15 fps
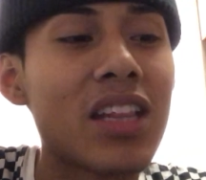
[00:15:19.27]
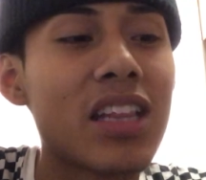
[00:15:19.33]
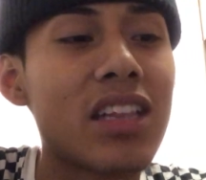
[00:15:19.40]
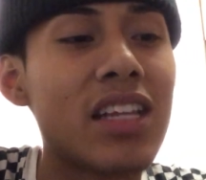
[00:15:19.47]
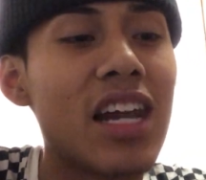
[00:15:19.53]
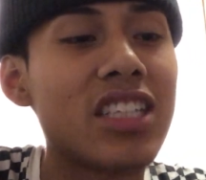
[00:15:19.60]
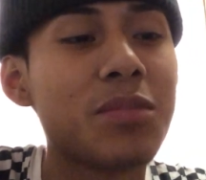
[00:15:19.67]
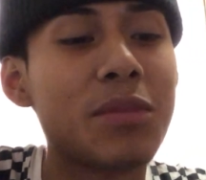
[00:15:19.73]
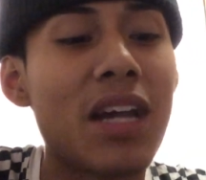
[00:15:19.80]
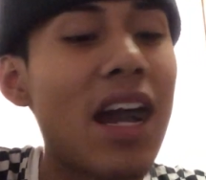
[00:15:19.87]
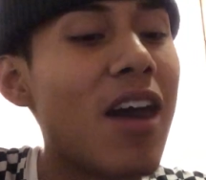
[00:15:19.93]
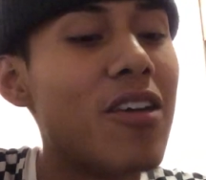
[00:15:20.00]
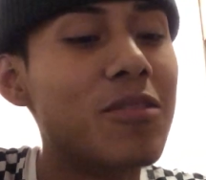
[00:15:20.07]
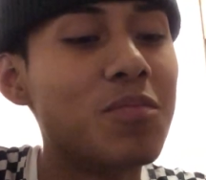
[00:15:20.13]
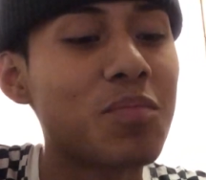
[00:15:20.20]
They asked me
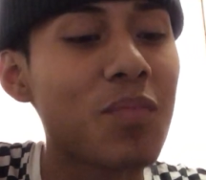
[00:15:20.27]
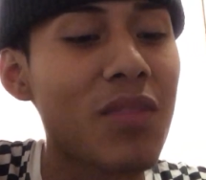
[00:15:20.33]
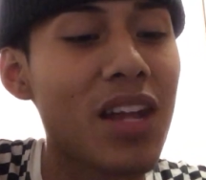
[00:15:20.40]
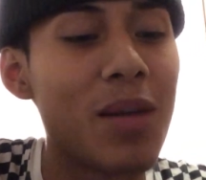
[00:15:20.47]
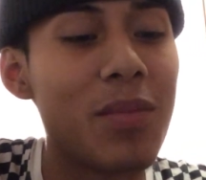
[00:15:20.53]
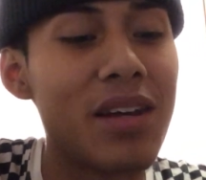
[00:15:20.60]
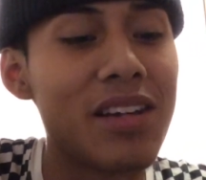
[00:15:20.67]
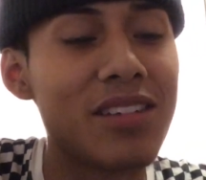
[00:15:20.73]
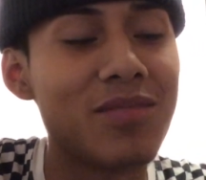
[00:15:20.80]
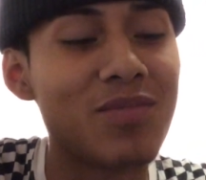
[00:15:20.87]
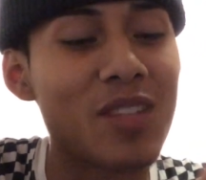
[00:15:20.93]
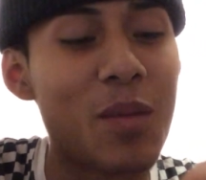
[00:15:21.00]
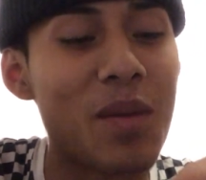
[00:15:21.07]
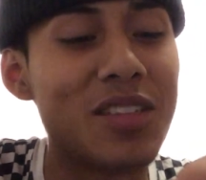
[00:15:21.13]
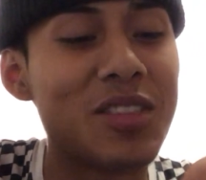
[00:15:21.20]
how. I'm like,
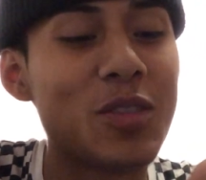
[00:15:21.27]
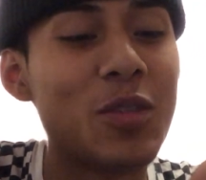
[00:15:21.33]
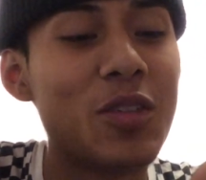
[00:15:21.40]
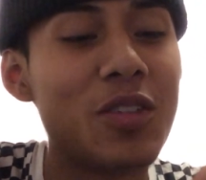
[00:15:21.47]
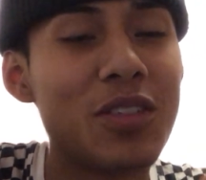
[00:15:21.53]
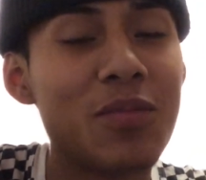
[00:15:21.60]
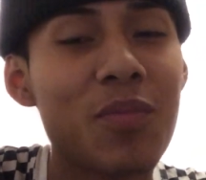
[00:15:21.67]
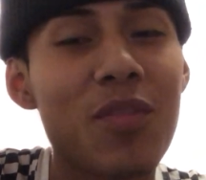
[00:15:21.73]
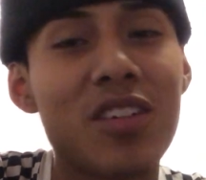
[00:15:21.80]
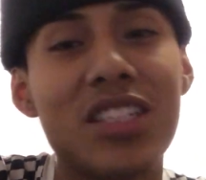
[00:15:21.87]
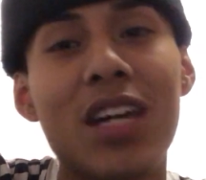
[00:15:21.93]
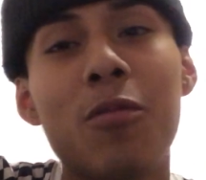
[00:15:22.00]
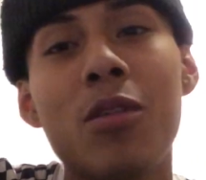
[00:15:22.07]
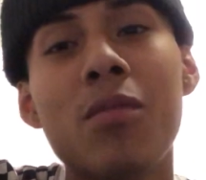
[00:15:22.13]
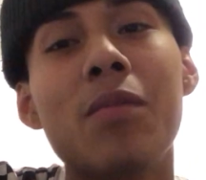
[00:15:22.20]
on my scooter, because I
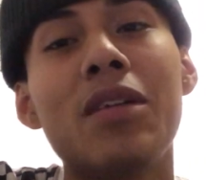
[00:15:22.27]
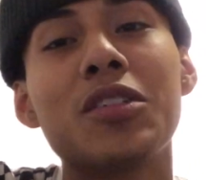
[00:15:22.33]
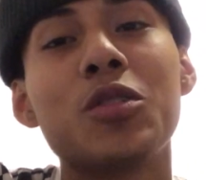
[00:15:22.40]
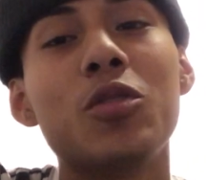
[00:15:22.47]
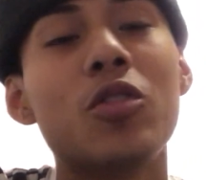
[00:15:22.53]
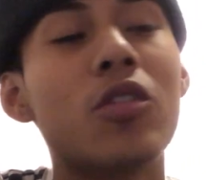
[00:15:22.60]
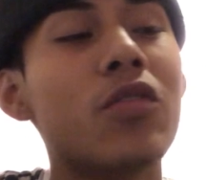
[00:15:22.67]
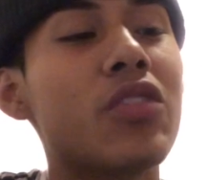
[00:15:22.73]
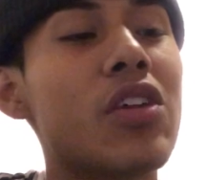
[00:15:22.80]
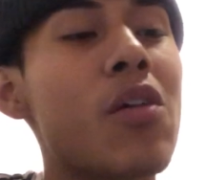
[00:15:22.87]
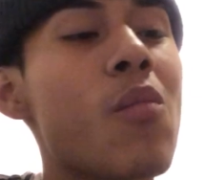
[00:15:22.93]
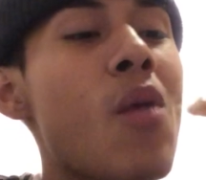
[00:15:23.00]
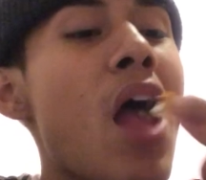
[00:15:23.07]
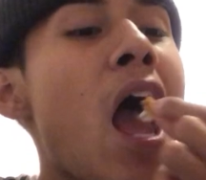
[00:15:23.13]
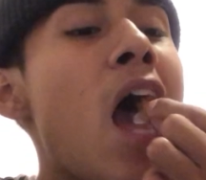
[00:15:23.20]
went on my scooter over there,
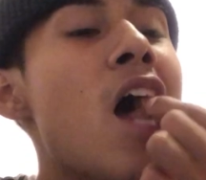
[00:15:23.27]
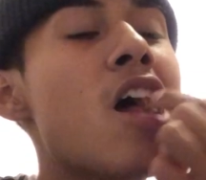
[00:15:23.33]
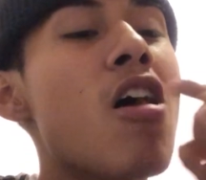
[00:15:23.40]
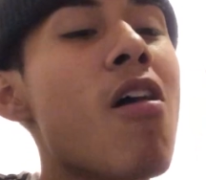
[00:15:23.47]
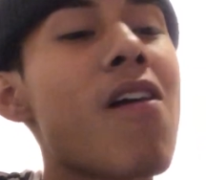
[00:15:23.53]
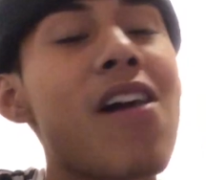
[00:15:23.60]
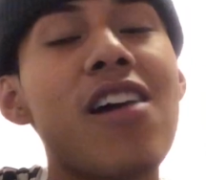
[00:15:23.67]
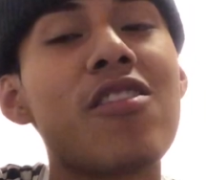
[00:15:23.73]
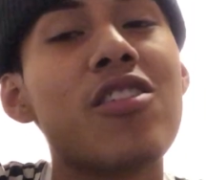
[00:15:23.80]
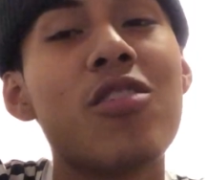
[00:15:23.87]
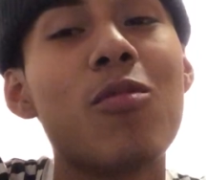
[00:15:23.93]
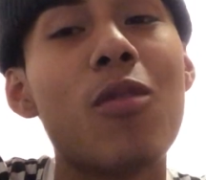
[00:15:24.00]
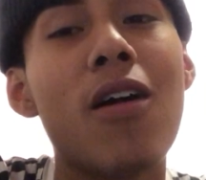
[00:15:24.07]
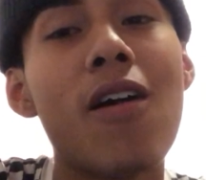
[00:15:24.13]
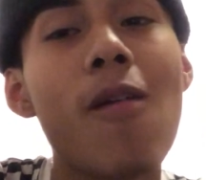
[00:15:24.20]
cause I couldn't
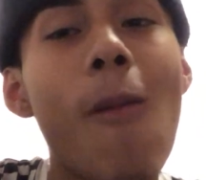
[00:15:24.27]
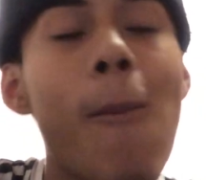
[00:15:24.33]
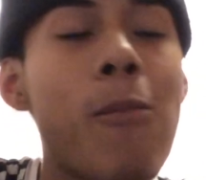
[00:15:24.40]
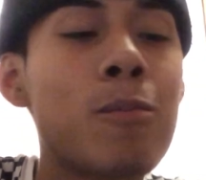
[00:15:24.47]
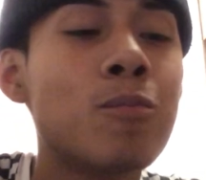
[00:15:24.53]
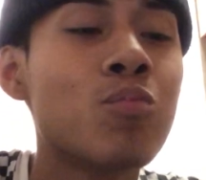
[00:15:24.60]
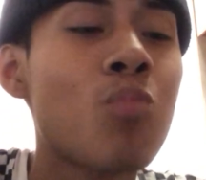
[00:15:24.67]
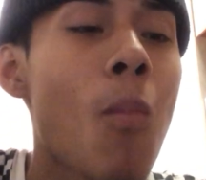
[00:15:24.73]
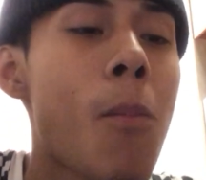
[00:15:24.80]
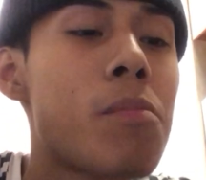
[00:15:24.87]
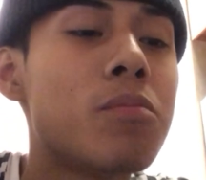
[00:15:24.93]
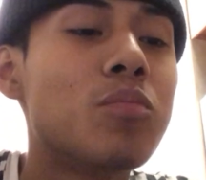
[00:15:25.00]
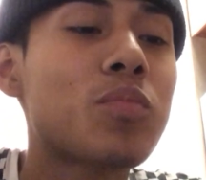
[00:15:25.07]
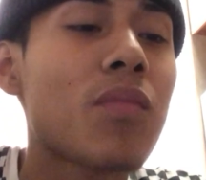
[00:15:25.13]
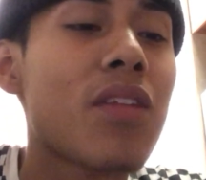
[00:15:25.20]
walk,
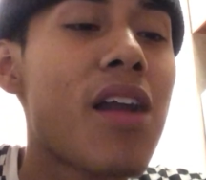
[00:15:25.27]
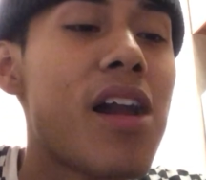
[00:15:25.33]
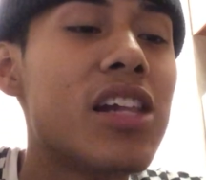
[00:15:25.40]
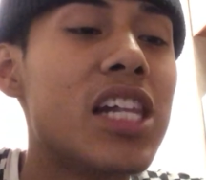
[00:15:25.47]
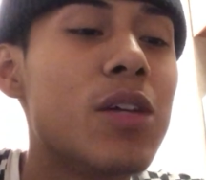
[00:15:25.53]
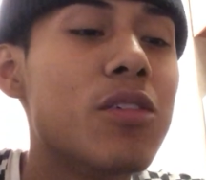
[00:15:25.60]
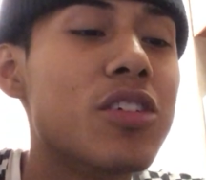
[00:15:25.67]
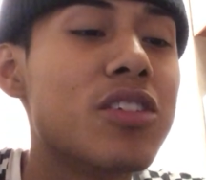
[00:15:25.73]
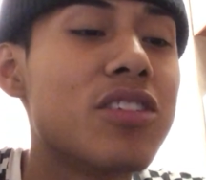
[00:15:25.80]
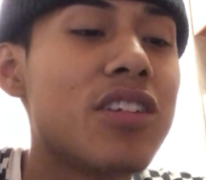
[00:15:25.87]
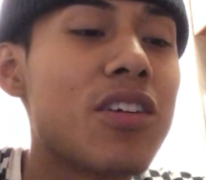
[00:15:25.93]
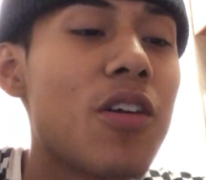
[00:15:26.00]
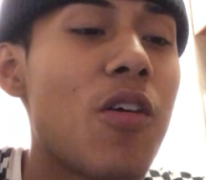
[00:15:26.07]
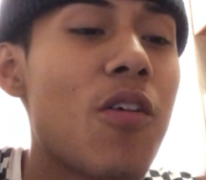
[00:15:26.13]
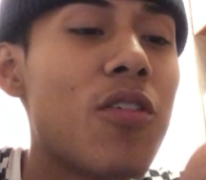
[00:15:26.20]
and they were just like,
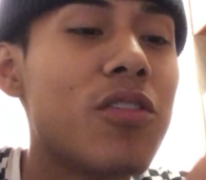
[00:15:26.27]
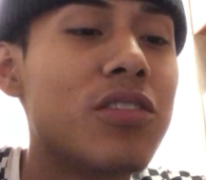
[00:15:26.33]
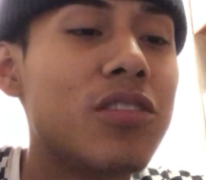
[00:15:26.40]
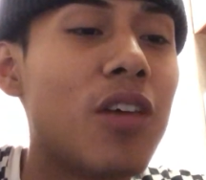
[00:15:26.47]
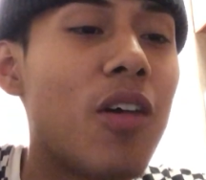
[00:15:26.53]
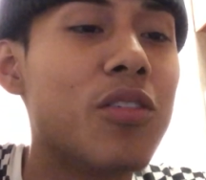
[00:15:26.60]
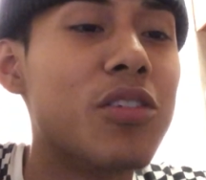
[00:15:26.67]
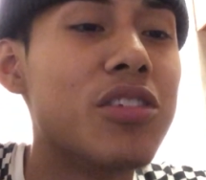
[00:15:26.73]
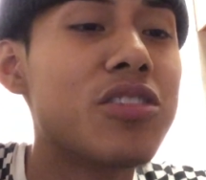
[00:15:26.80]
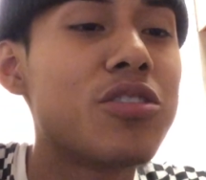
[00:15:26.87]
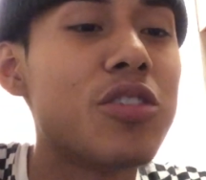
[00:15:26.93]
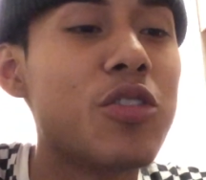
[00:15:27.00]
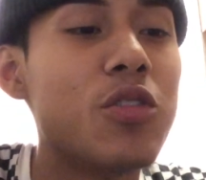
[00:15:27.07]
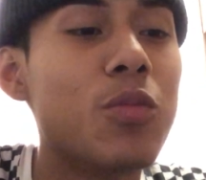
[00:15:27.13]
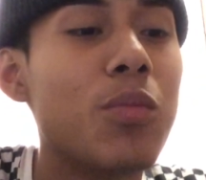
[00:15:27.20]
"Oh, on this
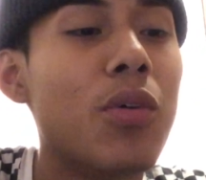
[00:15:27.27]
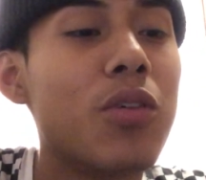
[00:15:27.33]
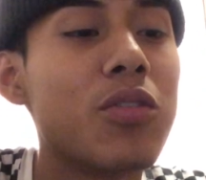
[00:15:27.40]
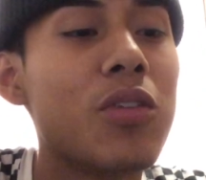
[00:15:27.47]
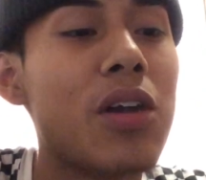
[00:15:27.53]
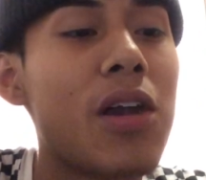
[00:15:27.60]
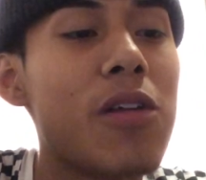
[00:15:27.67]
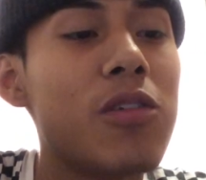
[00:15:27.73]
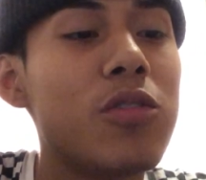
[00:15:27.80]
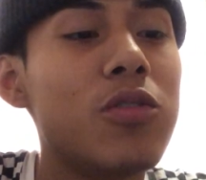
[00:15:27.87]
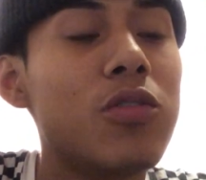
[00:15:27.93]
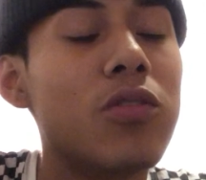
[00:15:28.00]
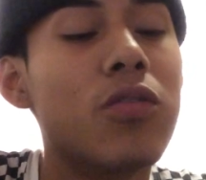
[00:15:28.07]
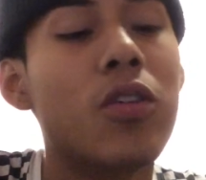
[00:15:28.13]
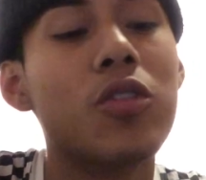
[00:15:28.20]
thing you broke
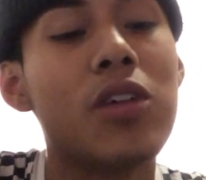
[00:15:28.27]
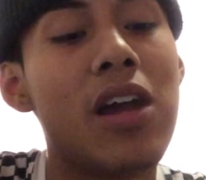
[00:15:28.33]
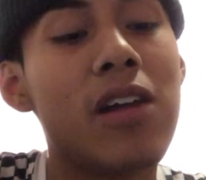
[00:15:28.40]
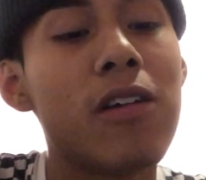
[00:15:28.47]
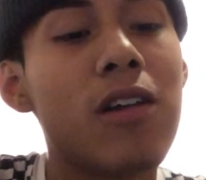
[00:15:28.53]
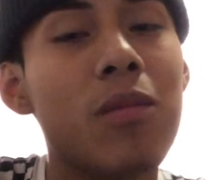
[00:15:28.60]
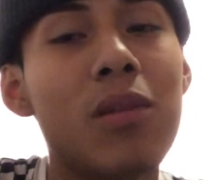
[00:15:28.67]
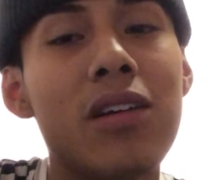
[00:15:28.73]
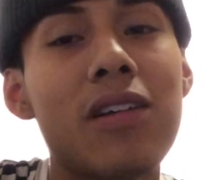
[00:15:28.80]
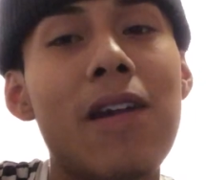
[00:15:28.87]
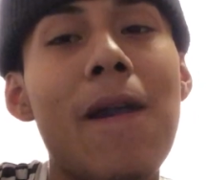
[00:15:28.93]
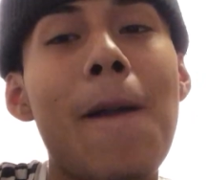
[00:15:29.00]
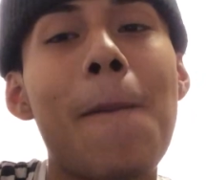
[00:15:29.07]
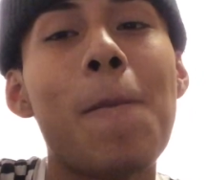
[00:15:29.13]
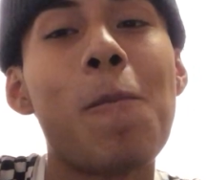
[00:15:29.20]
your ankle." I'm like,
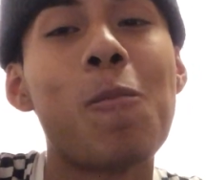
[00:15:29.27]
"Yeah."